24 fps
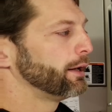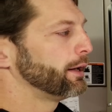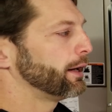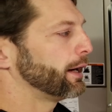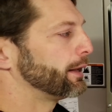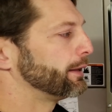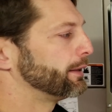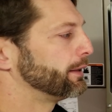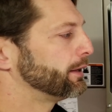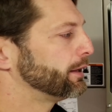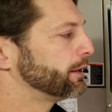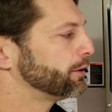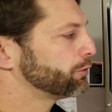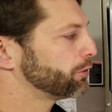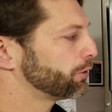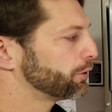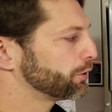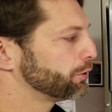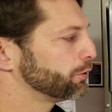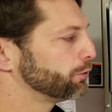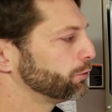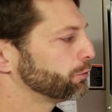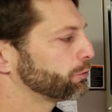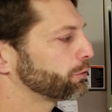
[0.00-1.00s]
and these are
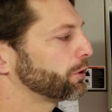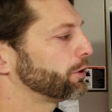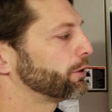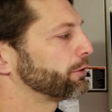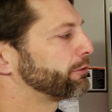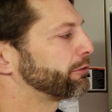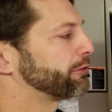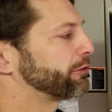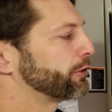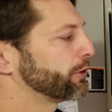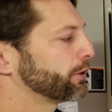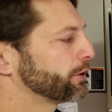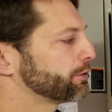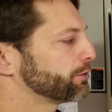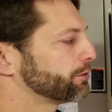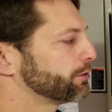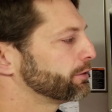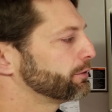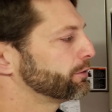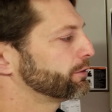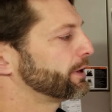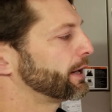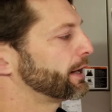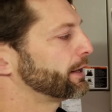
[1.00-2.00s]
used on
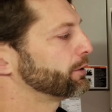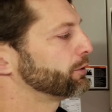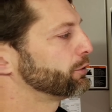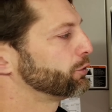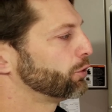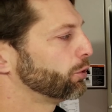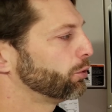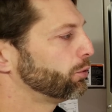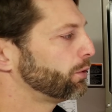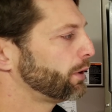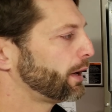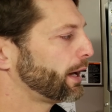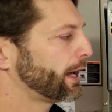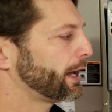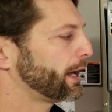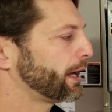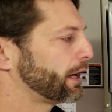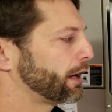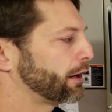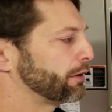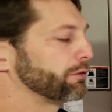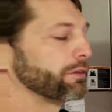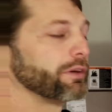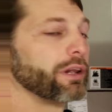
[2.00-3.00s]
furnaces that don't
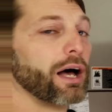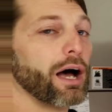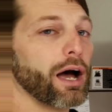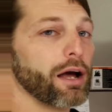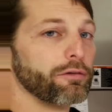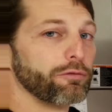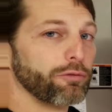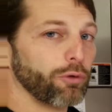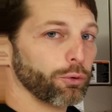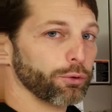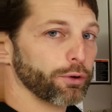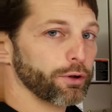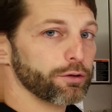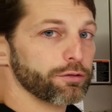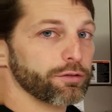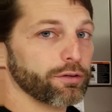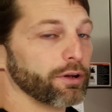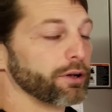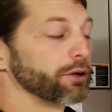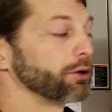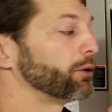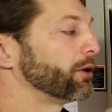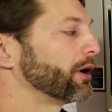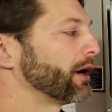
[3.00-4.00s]
have line voltage.
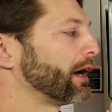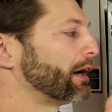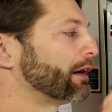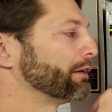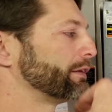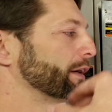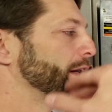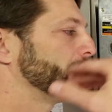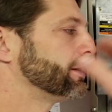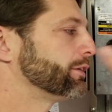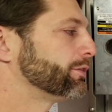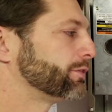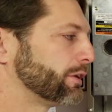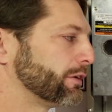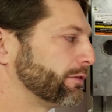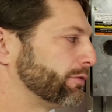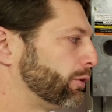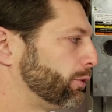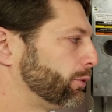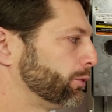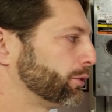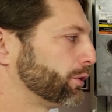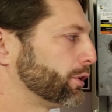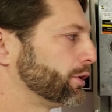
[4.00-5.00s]
They don't have AC
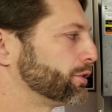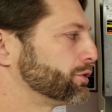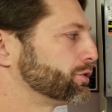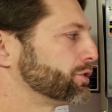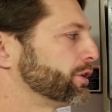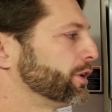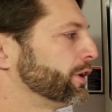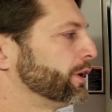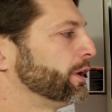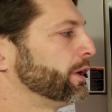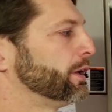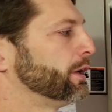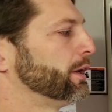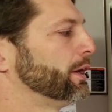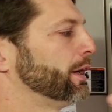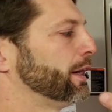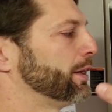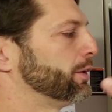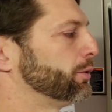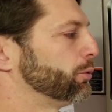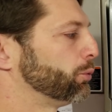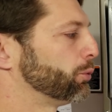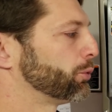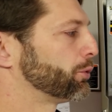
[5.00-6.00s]
voltage
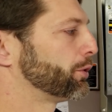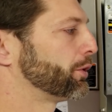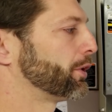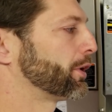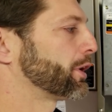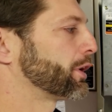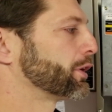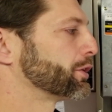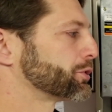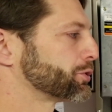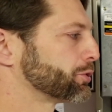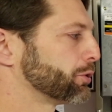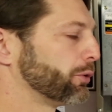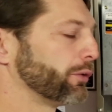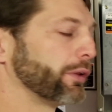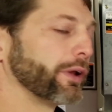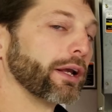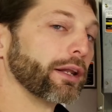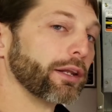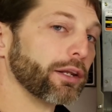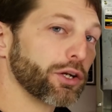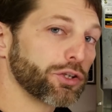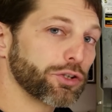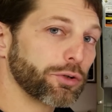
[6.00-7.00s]
in order to control the
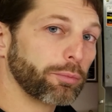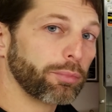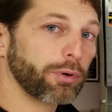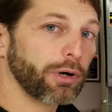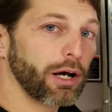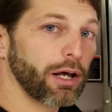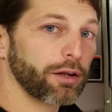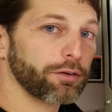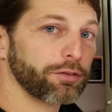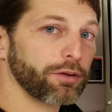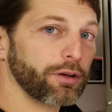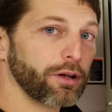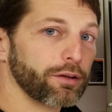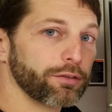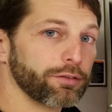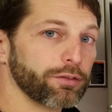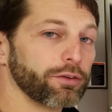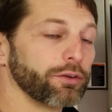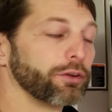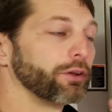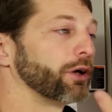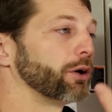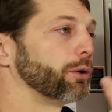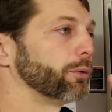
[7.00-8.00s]
ignition process,
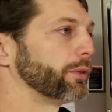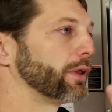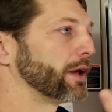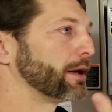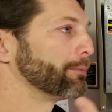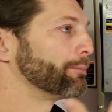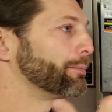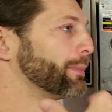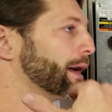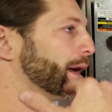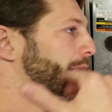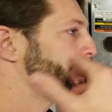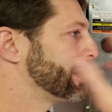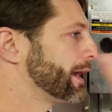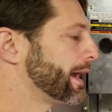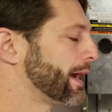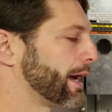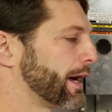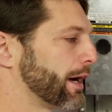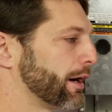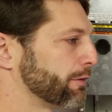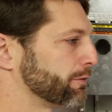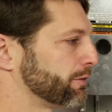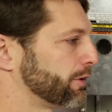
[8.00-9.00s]
though they may
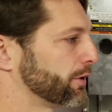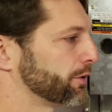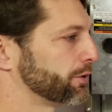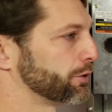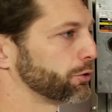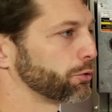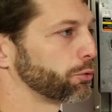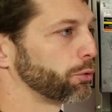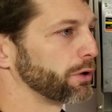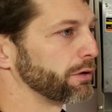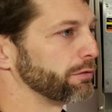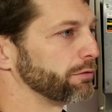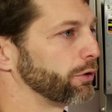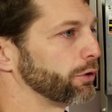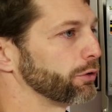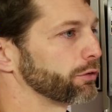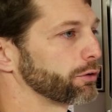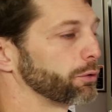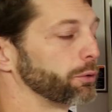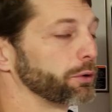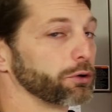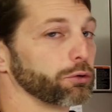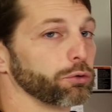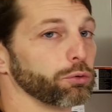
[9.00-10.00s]
have 120 volts
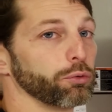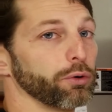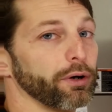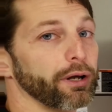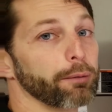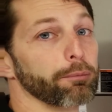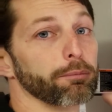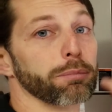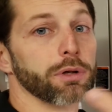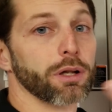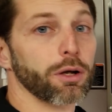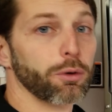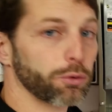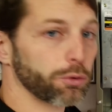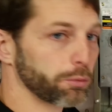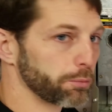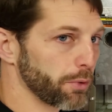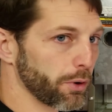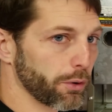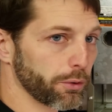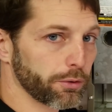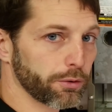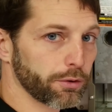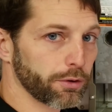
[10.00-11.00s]
going to a blower
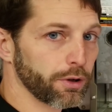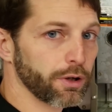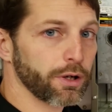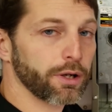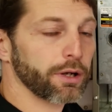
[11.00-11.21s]
motor.